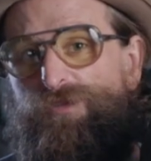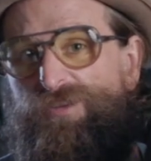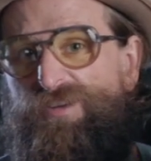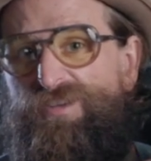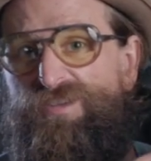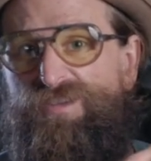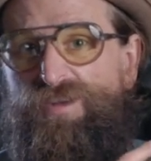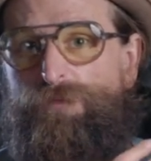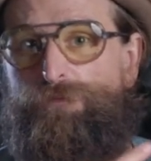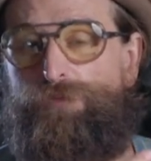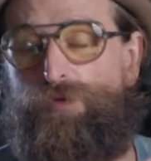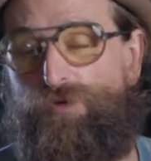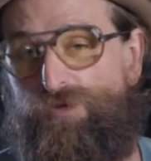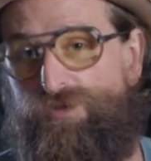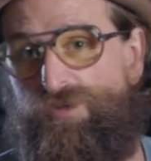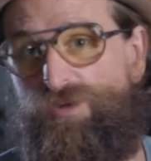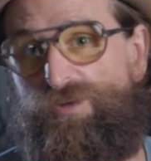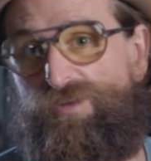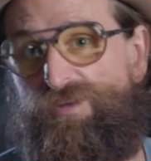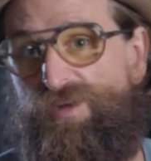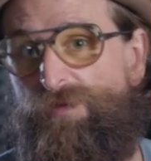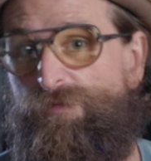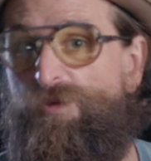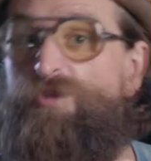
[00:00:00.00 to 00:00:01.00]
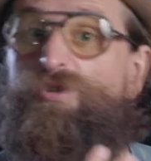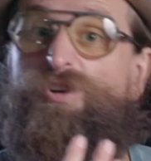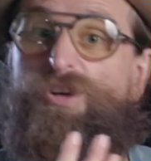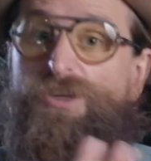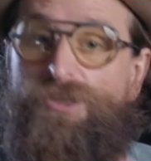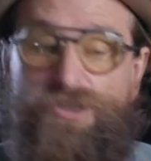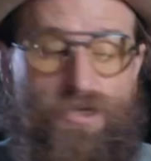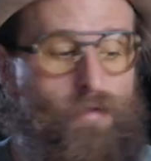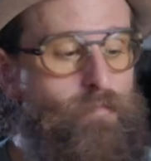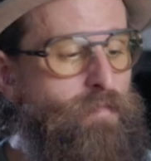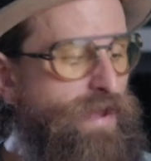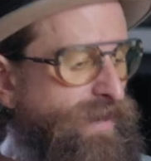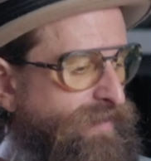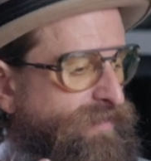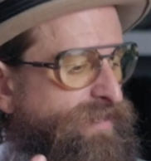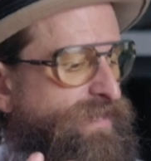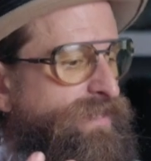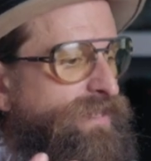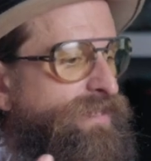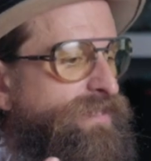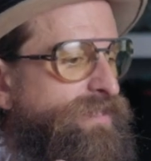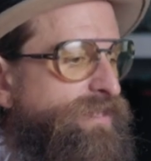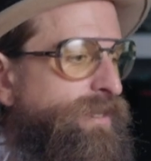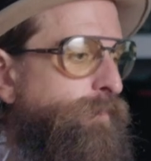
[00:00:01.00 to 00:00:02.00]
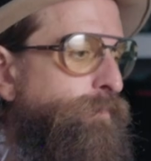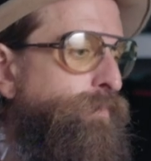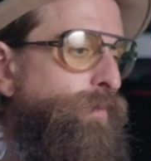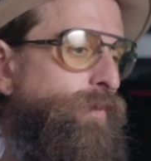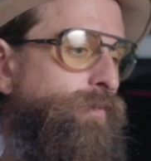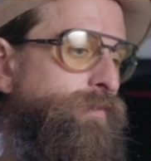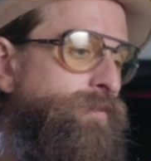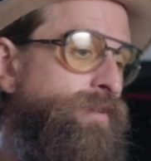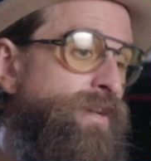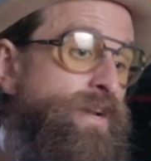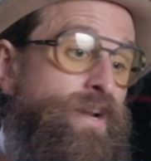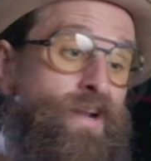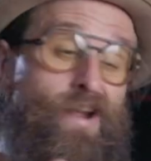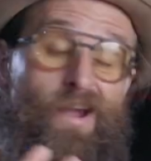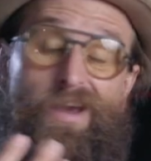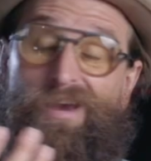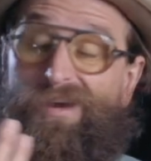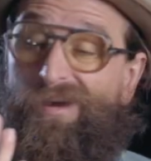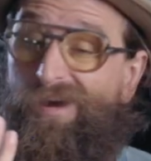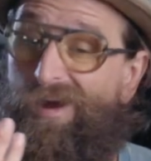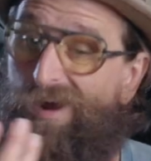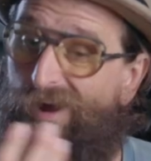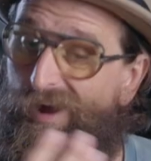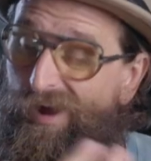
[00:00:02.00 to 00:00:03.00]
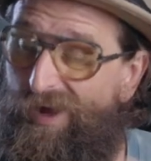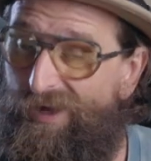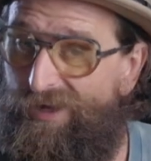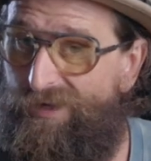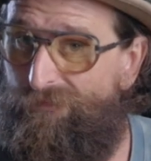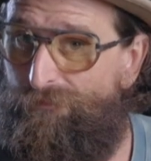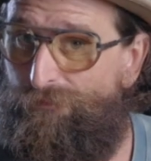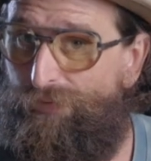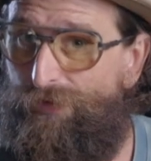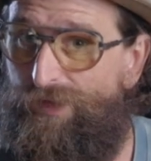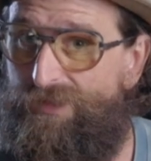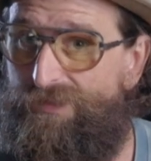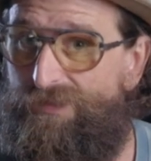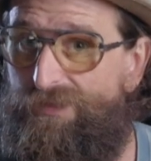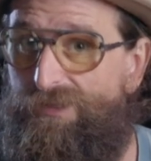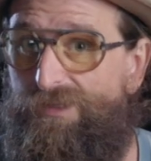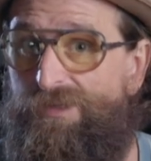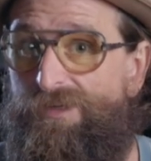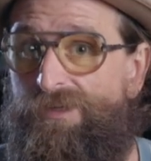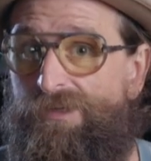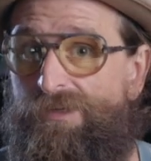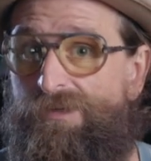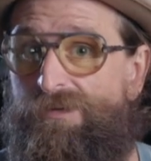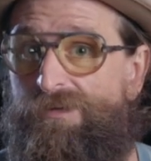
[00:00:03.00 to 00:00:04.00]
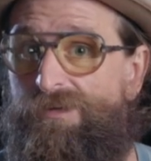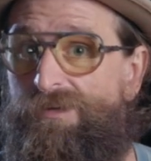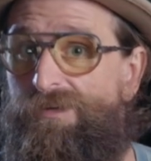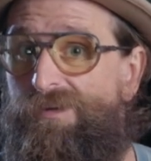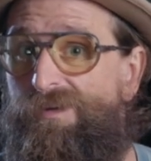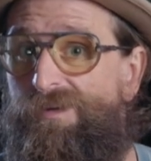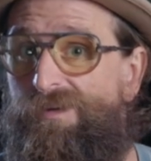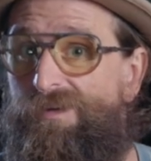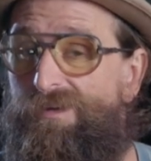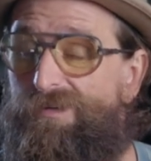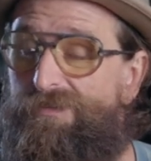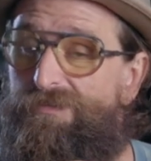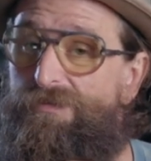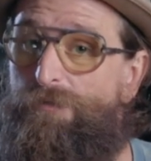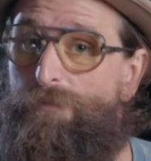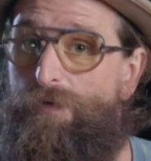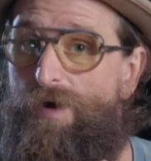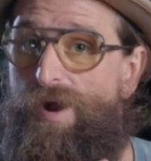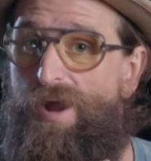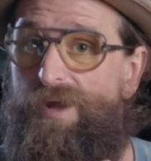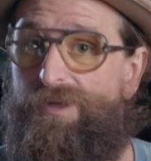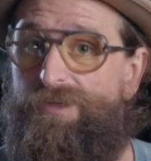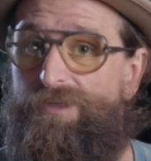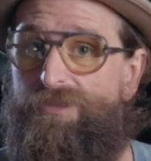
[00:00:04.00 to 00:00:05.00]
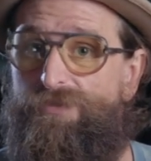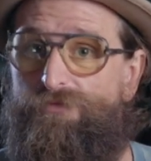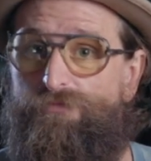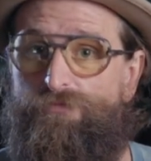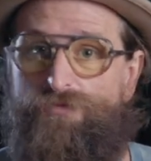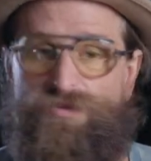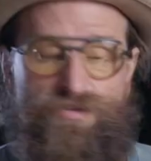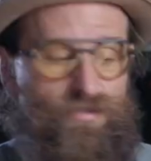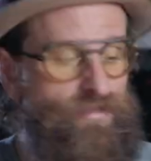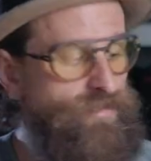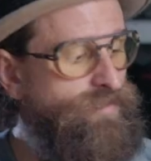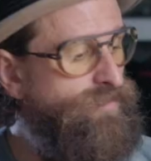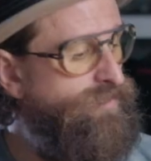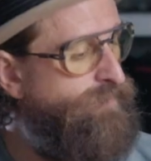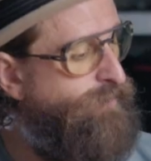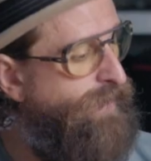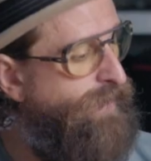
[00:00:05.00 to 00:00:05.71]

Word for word: with these zip pulls all the time. You can commit to these zip pulls. I am pleasantly surprised with these